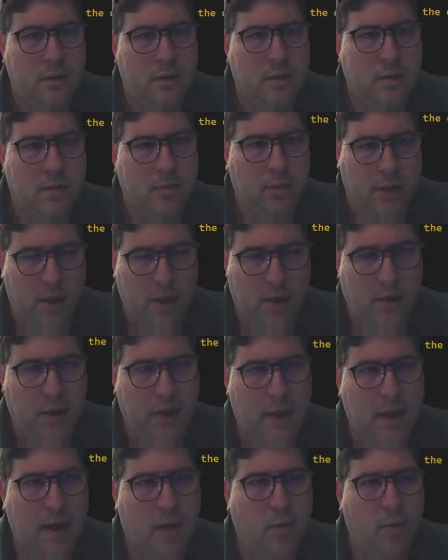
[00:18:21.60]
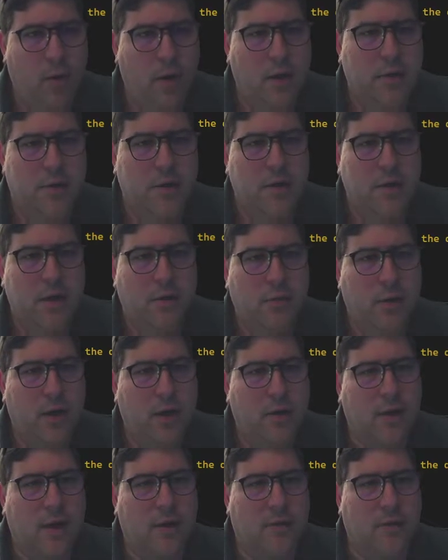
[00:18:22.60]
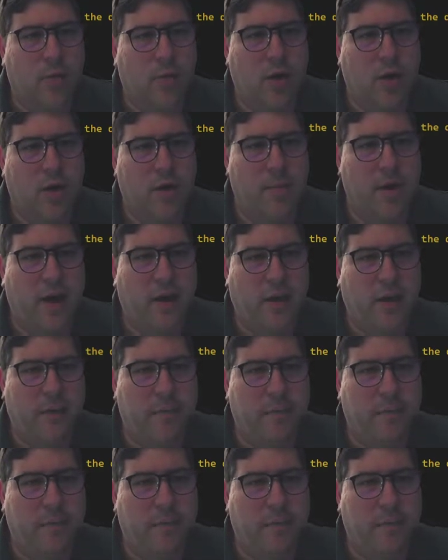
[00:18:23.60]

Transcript: We know that that works and we don't have to worry about it.